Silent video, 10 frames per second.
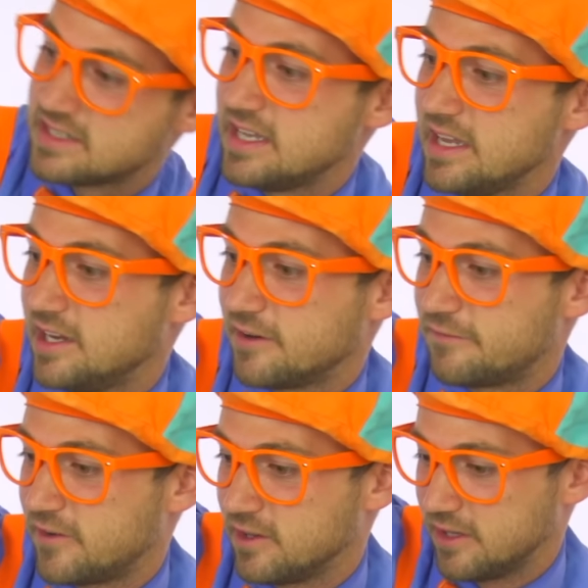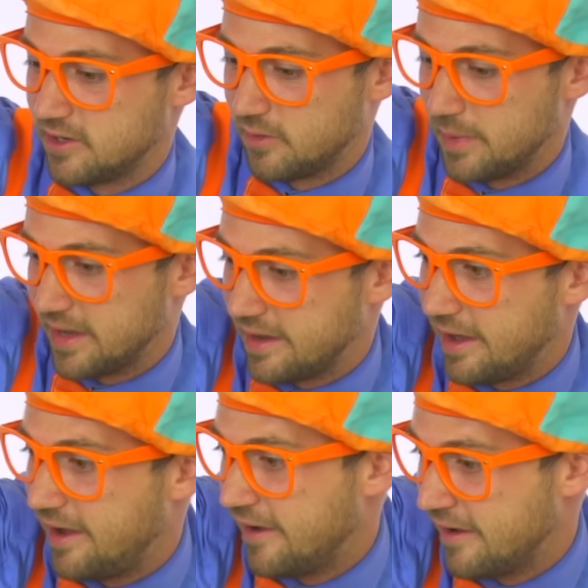sit here for a little bit.
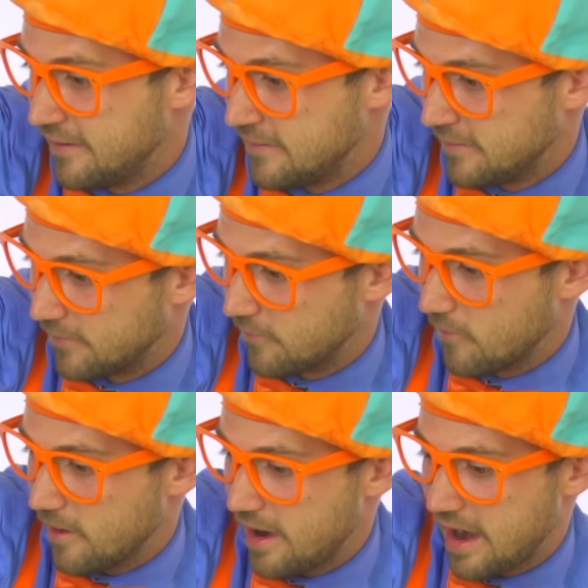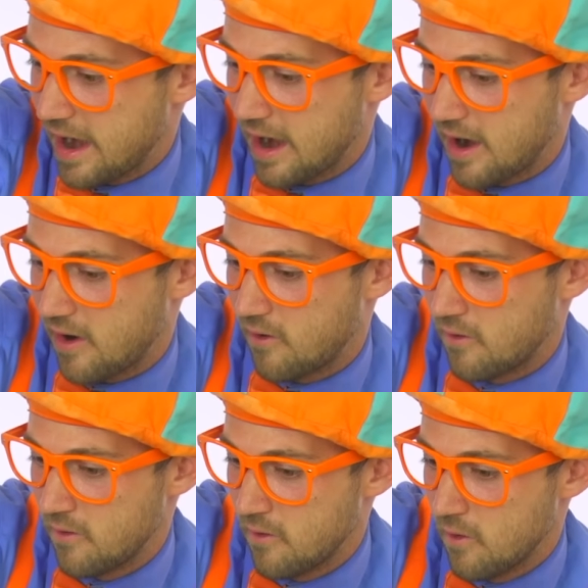Wow.
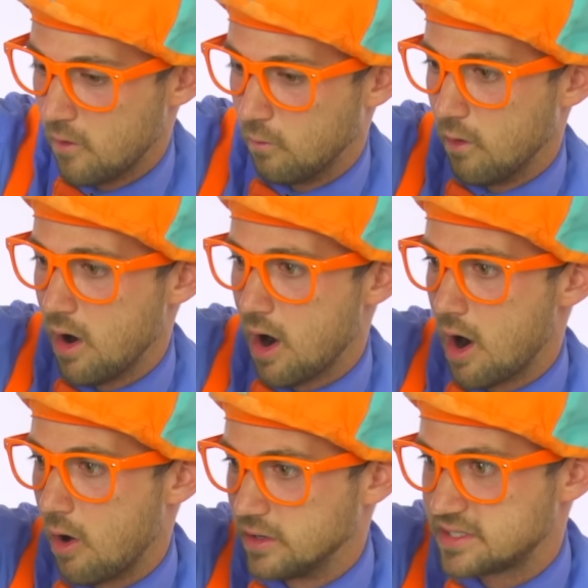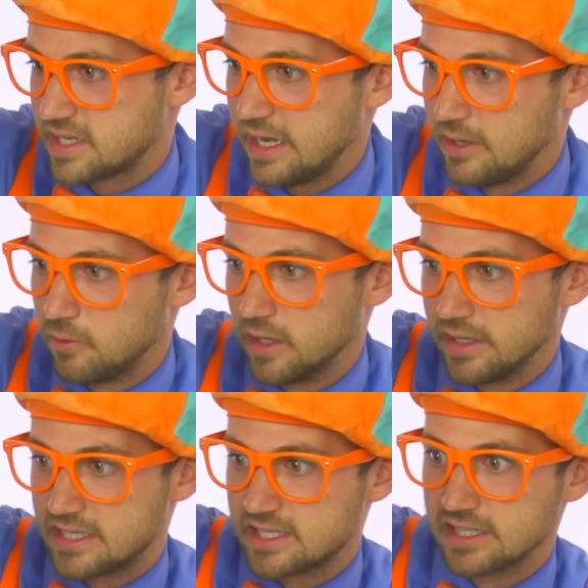Whoa, it's getting
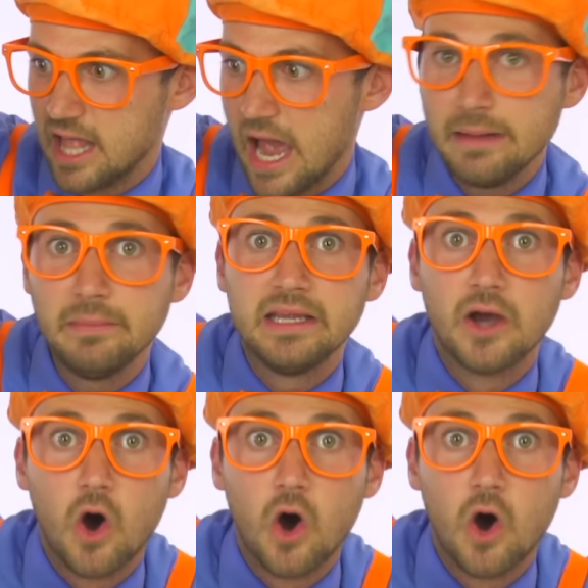really slimy